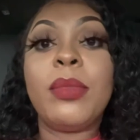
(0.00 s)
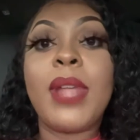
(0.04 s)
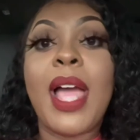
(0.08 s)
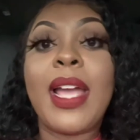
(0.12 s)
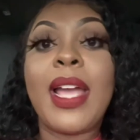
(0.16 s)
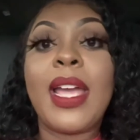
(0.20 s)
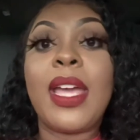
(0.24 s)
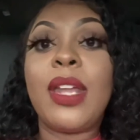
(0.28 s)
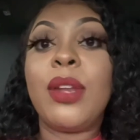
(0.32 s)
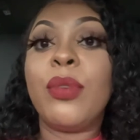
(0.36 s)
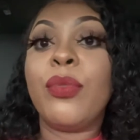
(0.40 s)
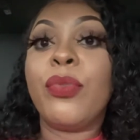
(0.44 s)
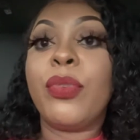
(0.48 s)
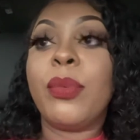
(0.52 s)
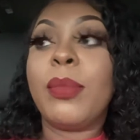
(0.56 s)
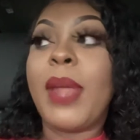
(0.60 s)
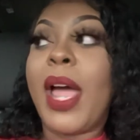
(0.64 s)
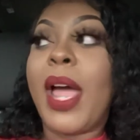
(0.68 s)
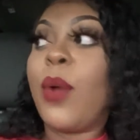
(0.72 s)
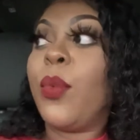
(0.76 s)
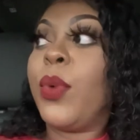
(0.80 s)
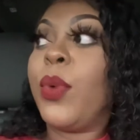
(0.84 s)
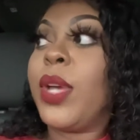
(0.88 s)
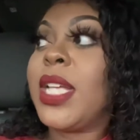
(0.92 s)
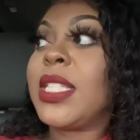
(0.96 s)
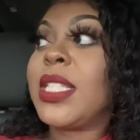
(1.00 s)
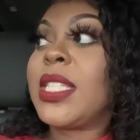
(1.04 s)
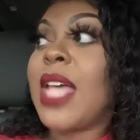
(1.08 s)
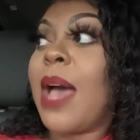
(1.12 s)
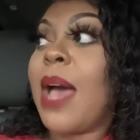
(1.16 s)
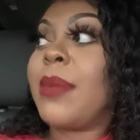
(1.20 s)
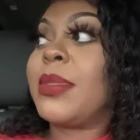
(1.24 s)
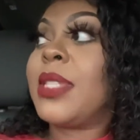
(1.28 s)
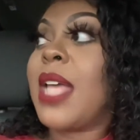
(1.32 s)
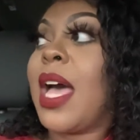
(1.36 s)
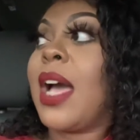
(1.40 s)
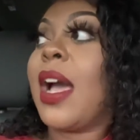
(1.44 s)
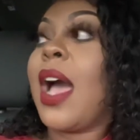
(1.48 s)
I get them from like
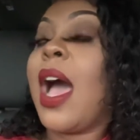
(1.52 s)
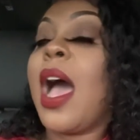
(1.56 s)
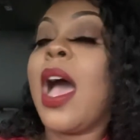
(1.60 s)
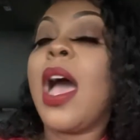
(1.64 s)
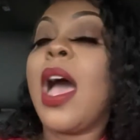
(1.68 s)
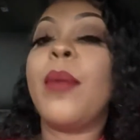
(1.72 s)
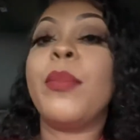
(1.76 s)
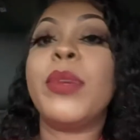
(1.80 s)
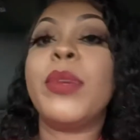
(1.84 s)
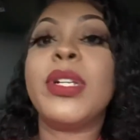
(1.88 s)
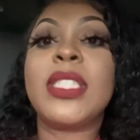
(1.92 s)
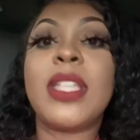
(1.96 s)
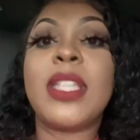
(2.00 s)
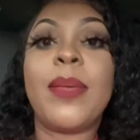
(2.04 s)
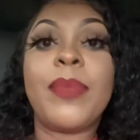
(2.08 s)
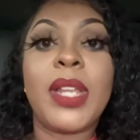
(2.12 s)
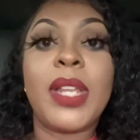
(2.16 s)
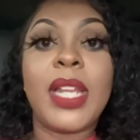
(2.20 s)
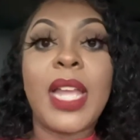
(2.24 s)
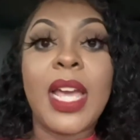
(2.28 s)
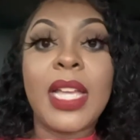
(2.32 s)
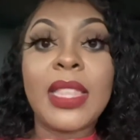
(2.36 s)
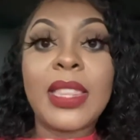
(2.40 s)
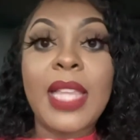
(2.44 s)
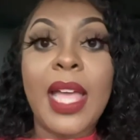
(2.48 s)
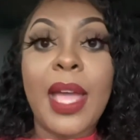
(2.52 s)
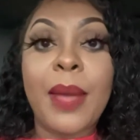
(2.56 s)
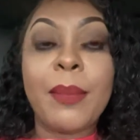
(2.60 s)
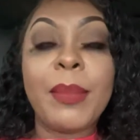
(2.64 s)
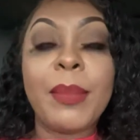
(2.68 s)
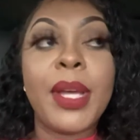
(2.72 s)
wigtypes.com or something like that.